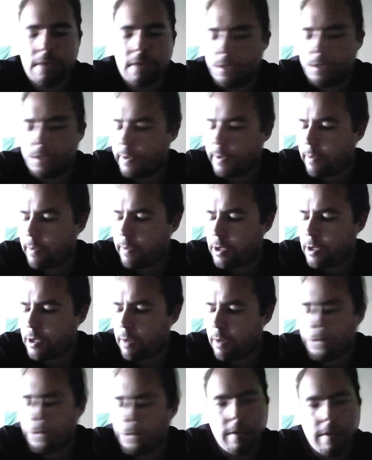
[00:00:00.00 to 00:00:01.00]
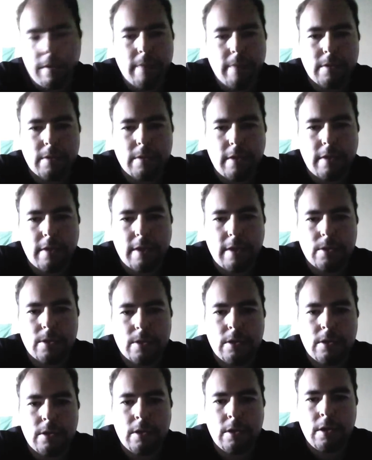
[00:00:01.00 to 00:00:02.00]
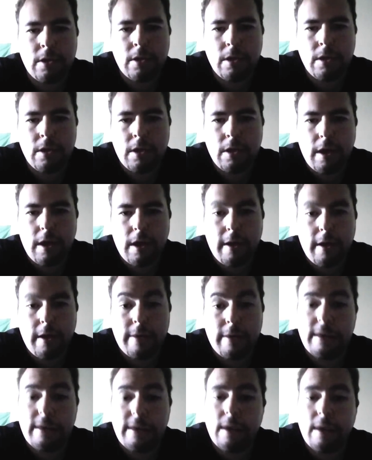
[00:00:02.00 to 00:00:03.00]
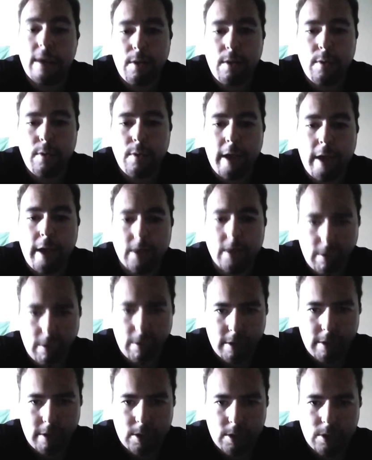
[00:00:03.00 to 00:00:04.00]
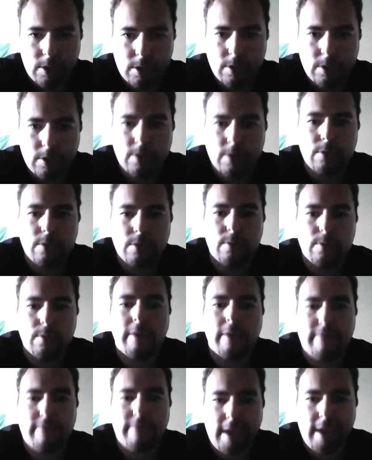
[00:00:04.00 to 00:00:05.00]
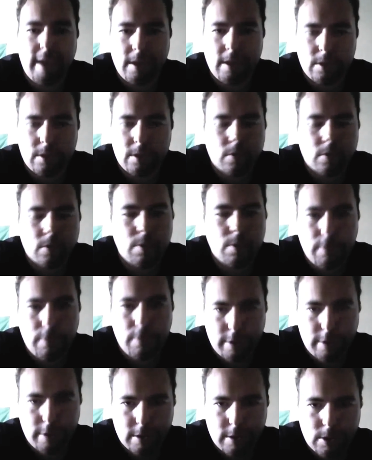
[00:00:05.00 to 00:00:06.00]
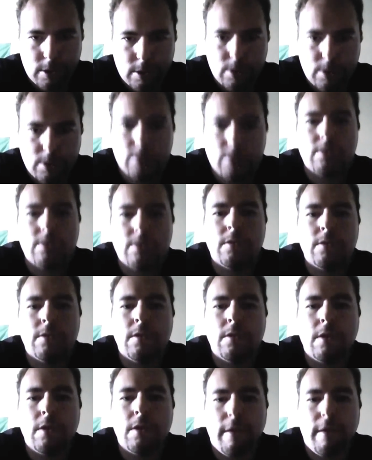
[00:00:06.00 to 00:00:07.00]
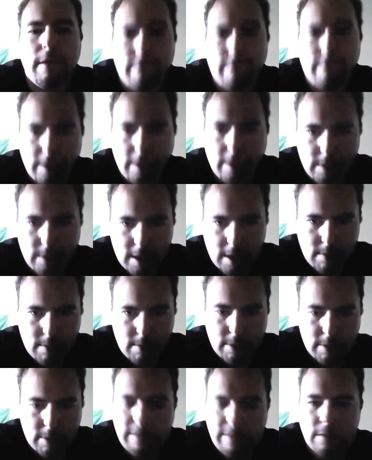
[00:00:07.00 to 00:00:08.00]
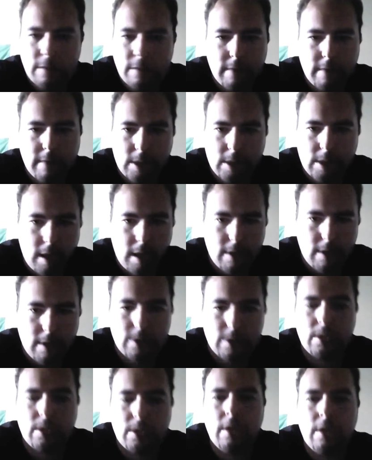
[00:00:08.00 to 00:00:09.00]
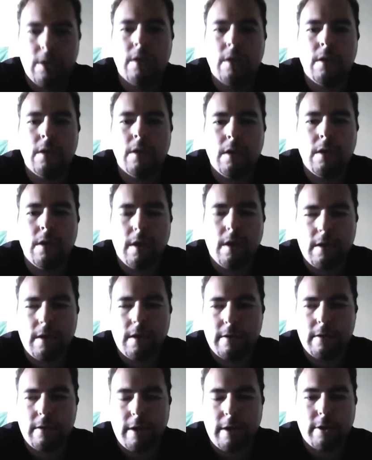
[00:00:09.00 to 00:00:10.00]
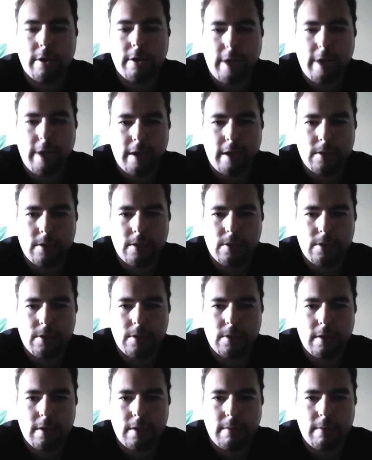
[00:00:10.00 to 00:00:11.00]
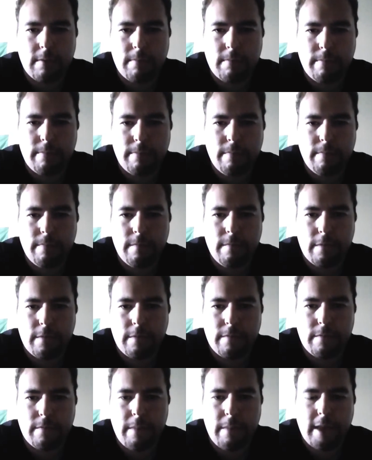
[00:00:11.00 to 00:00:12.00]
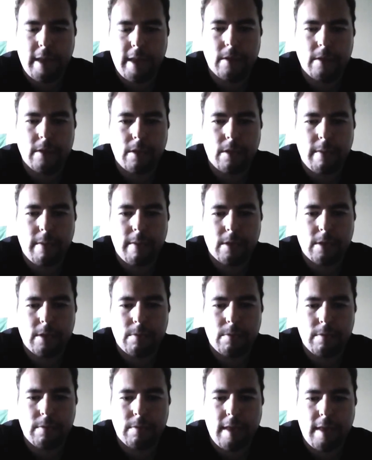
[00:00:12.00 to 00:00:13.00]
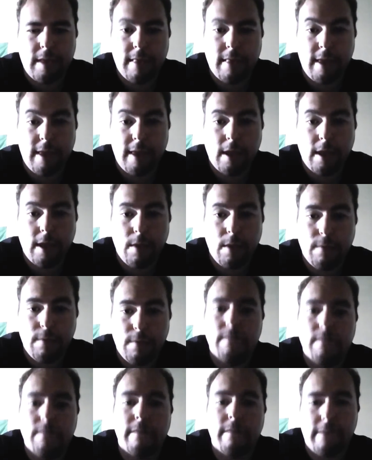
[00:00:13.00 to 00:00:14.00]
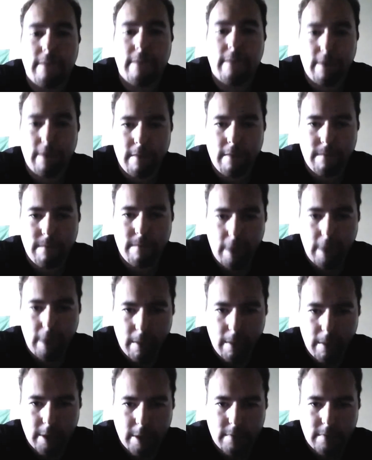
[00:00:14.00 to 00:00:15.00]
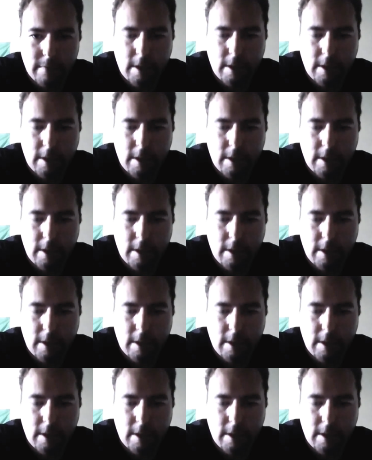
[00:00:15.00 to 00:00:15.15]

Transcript: That's pretty much going to put the wraps on things. Thank you, as always, to our fans, our supporters, our fellow teams, our fellow investigators, and our clients for making this all possible. And thank you very, very much